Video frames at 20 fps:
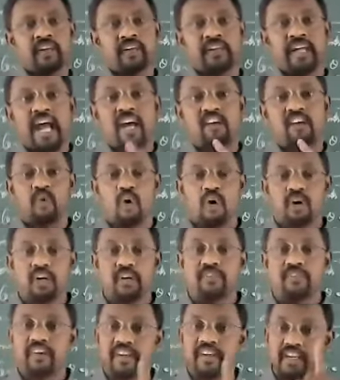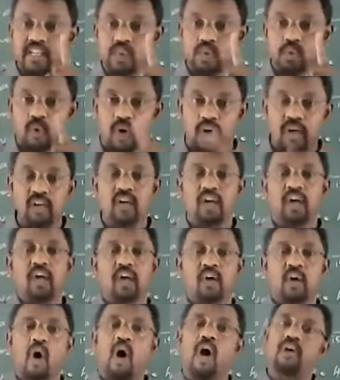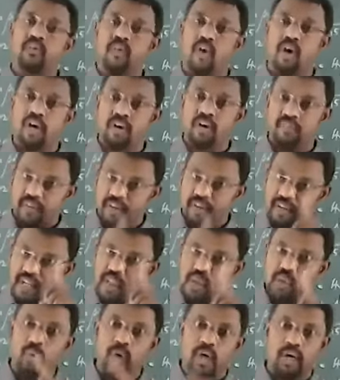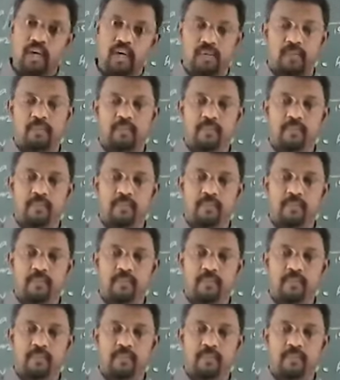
Tan 45 is 1, cot 45 is 1.